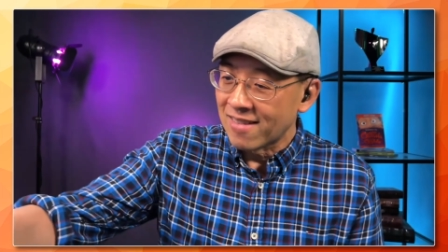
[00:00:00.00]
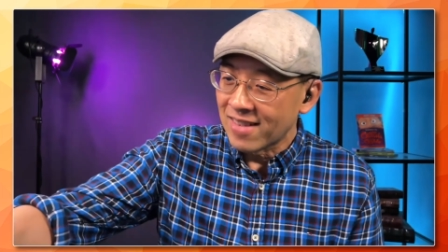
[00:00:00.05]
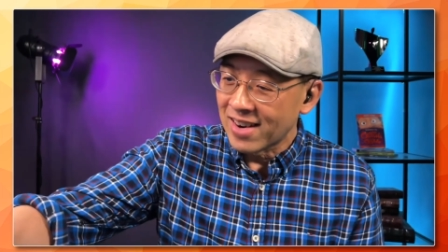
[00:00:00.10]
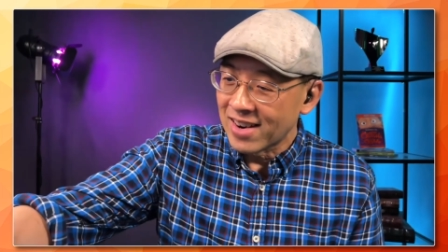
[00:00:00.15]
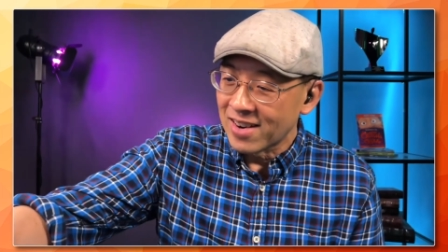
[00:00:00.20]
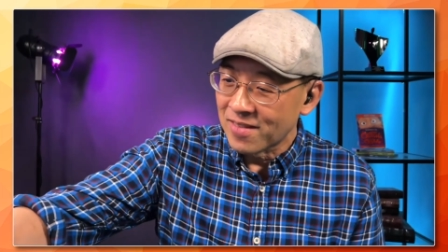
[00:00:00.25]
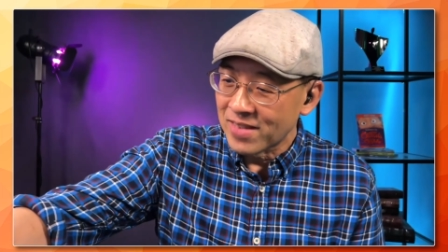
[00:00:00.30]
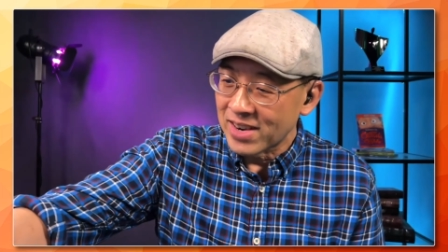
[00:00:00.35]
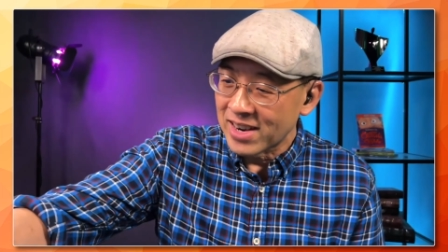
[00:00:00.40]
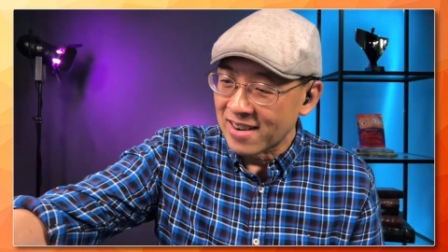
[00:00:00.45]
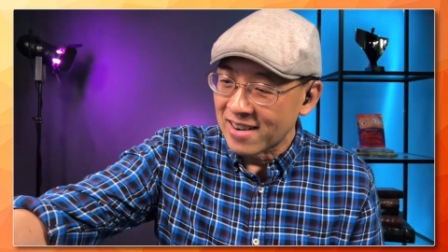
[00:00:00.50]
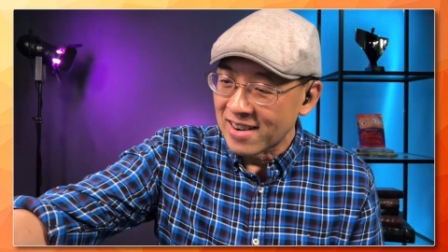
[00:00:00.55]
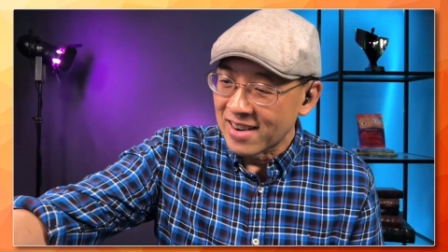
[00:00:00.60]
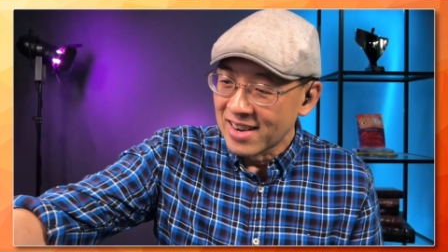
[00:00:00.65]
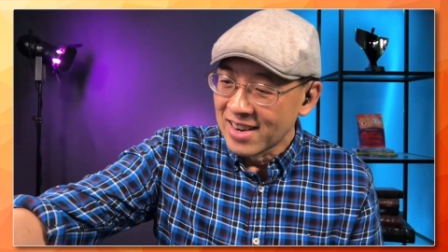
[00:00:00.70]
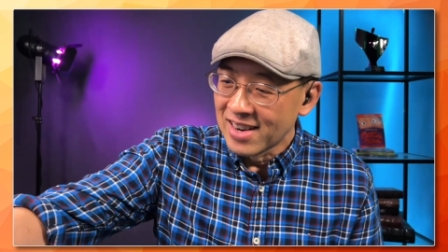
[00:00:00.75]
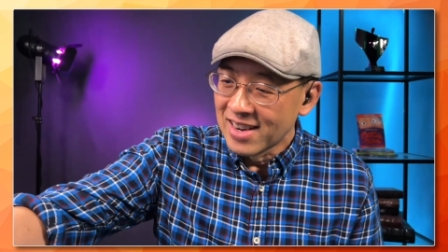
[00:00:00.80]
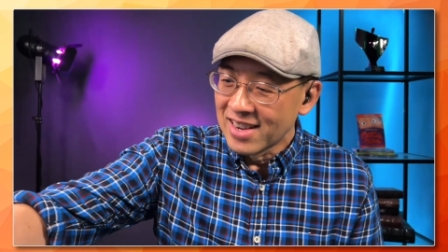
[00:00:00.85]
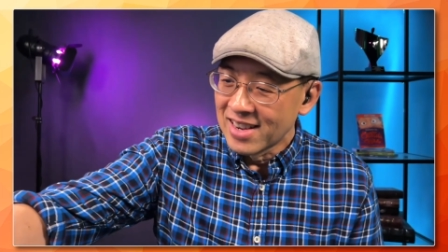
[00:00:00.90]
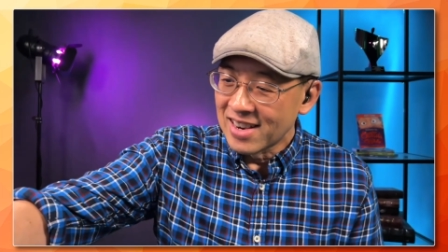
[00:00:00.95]
okay, right over here.
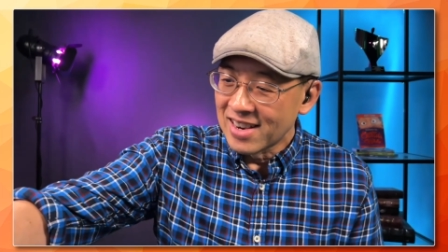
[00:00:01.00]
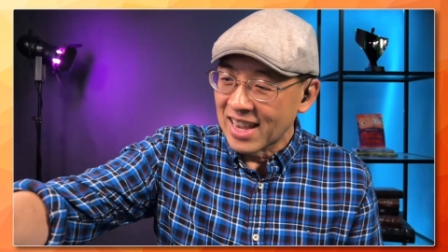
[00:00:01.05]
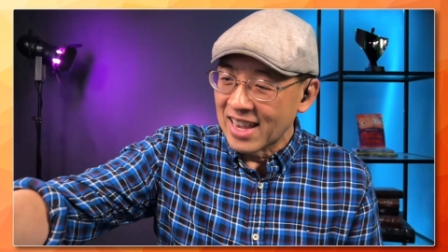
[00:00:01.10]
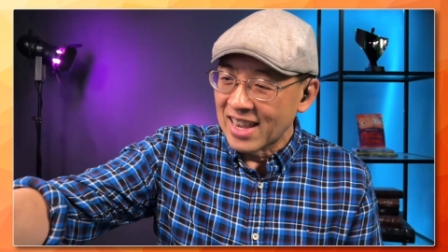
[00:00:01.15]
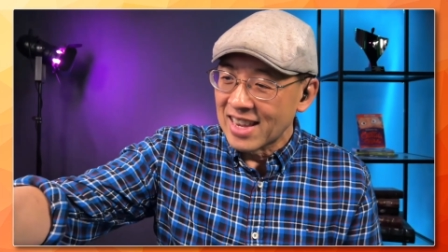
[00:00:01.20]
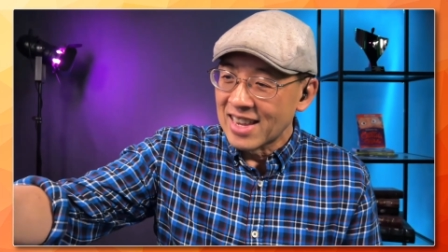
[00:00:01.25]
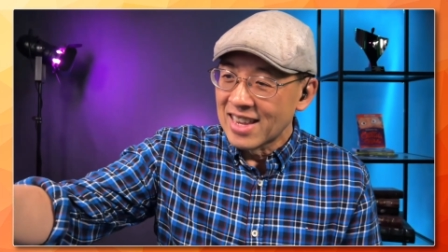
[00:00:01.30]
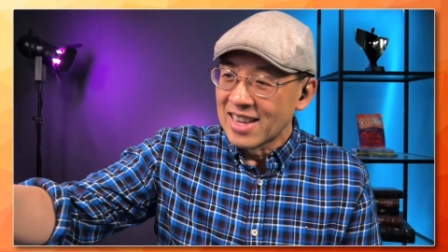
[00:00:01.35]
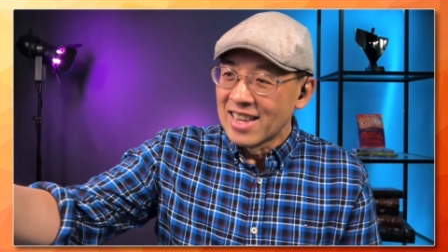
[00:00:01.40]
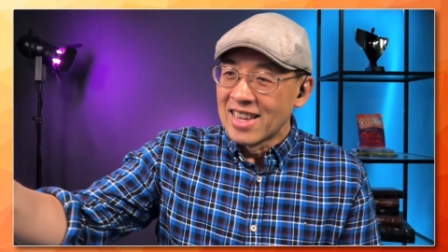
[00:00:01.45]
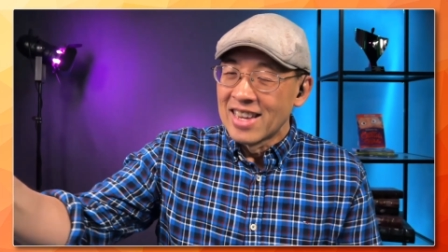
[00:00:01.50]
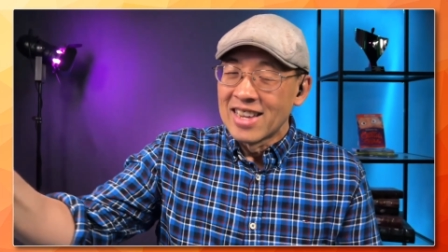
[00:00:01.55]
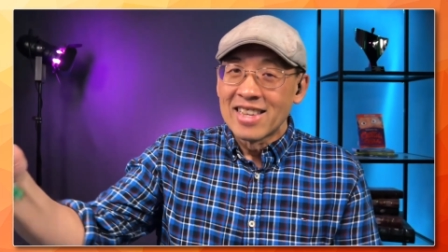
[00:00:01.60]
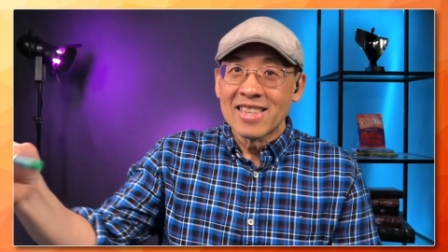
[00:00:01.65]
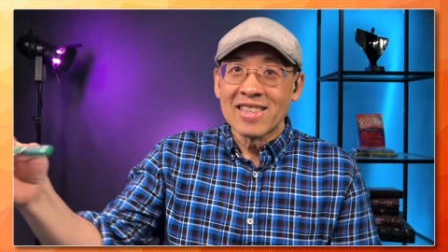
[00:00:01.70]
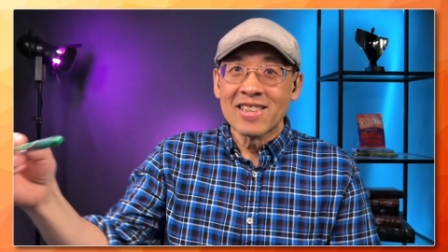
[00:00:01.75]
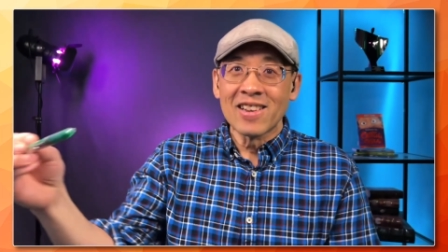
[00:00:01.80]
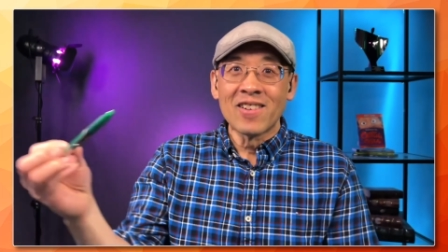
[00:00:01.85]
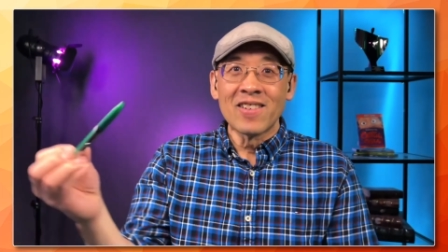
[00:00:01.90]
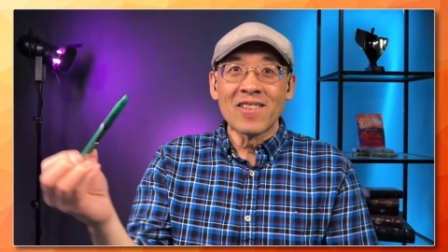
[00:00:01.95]
Okay,
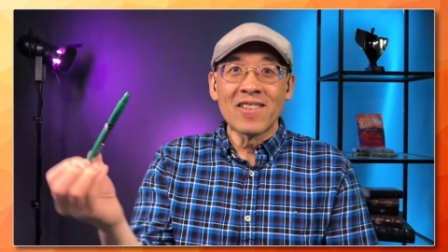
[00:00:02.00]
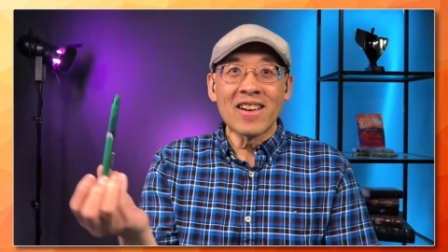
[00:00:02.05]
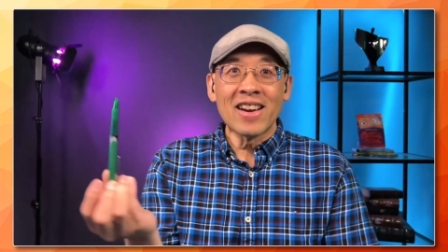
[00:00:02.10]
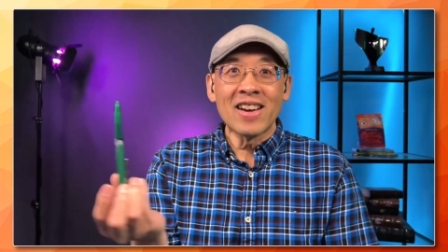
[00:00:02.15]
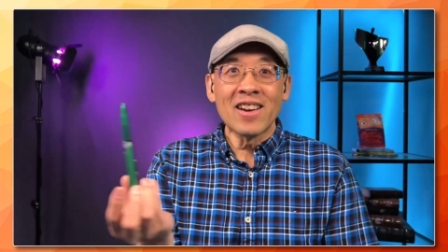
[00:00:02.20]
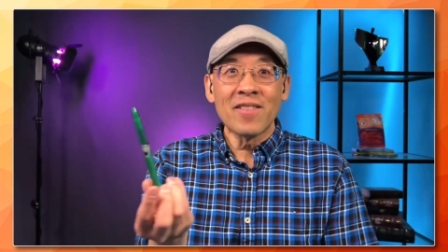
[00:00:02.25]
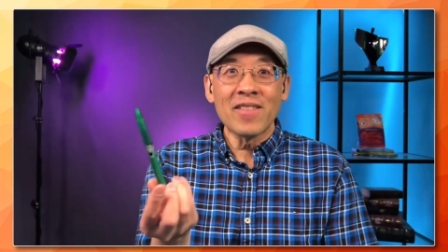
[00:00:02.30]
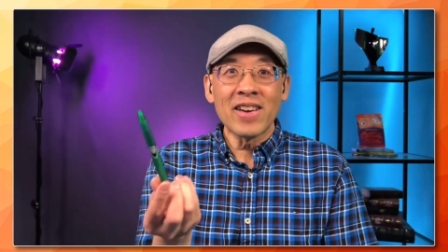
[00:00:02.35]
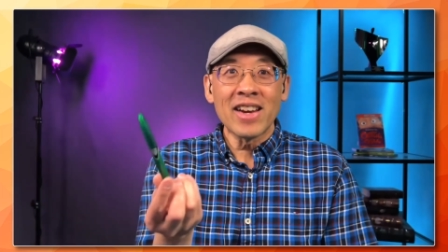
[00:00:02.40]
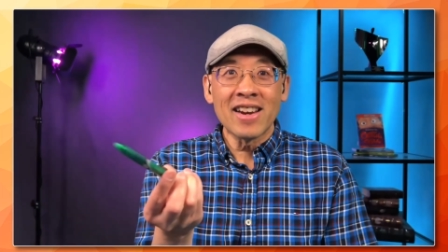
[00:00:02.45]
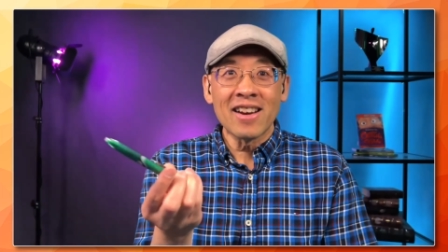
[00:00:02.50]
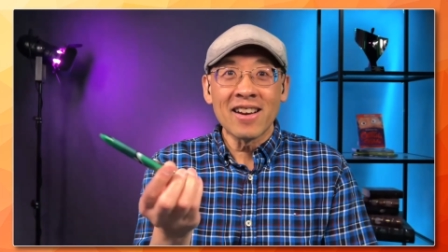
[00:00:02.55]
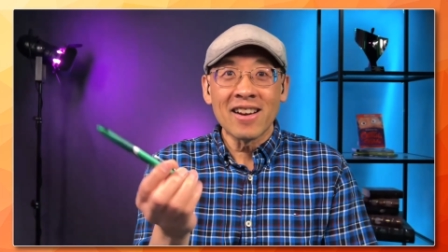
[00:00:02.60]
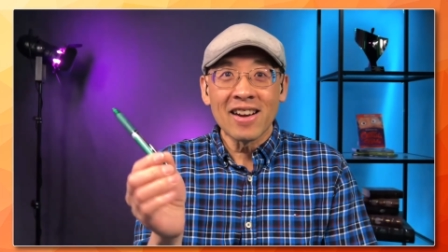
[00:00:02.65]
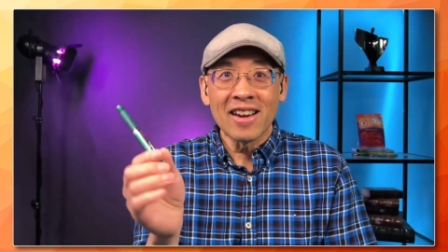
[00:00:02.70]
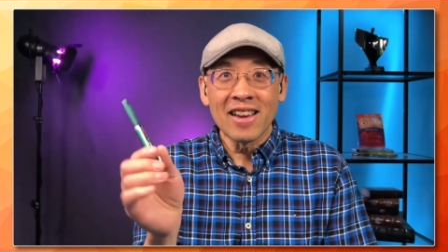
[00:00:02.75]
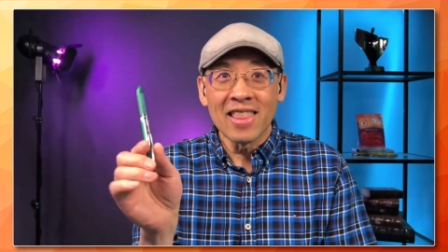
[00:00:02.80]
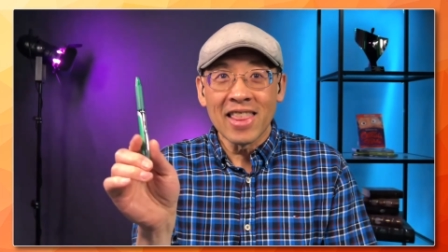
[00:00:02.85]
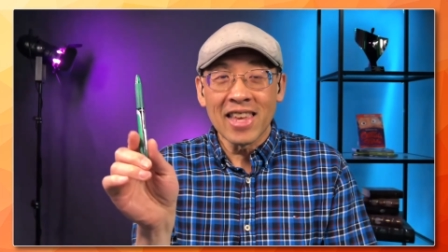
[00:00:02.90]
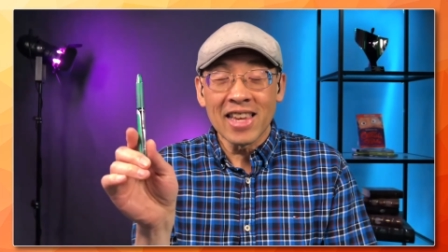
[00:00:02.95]
so right over
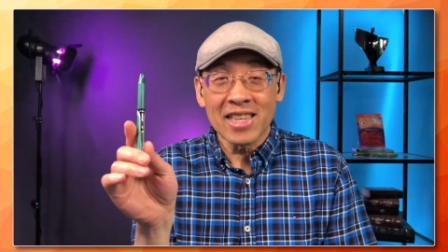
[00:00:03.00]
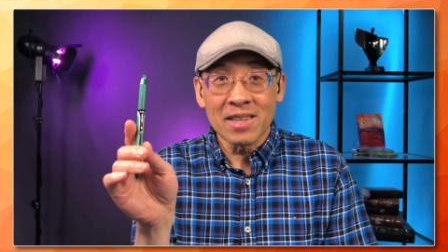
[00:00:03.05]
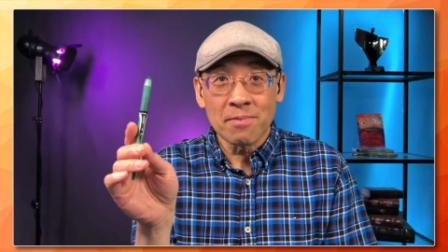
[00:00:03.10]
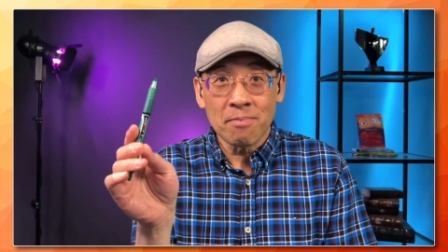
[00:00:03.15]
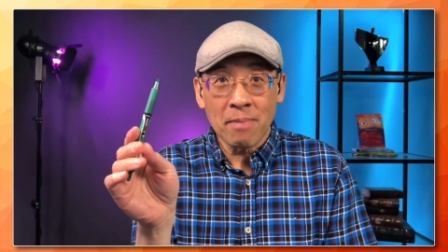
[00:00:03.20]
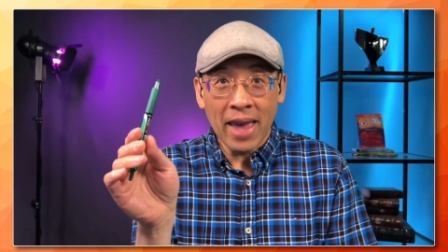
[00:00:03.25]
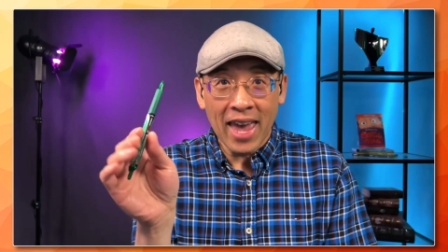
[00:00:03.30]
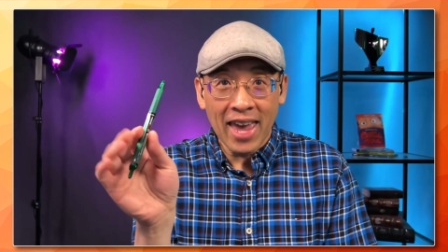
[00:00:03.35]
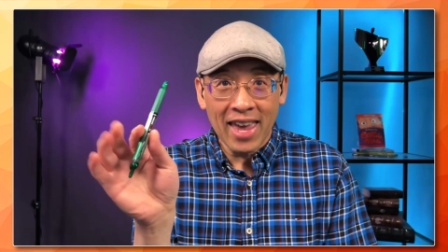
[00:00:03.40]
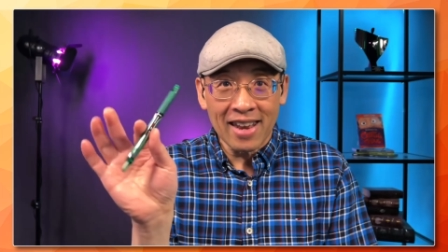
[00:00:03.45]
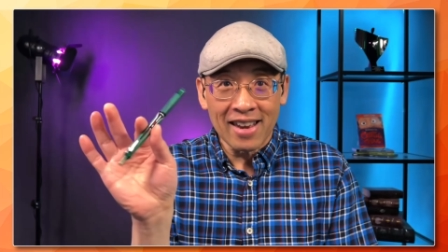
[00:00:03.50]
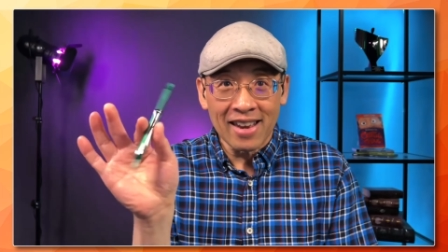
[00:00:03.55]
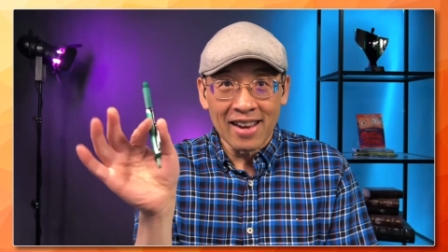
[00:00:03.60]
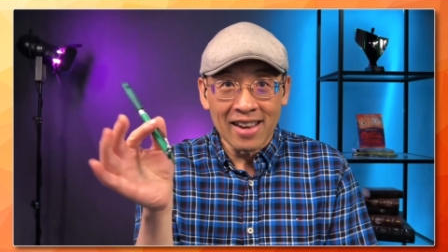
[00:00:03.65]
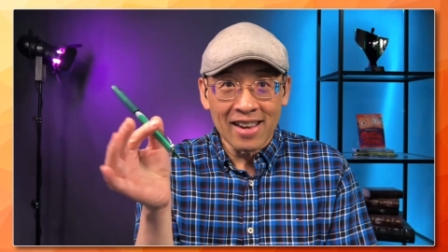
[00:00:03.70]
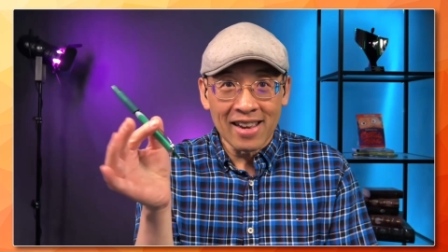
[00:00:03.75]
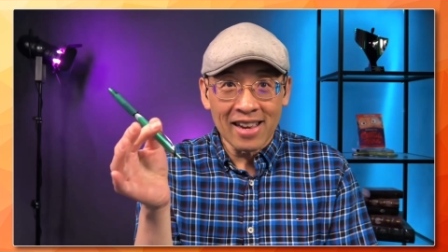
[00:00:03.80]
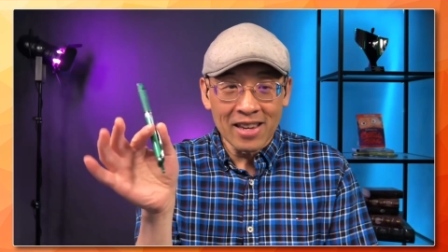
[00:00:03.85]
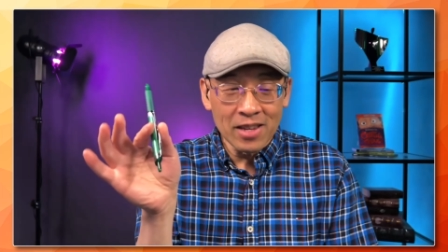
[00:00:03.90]
here, this pen.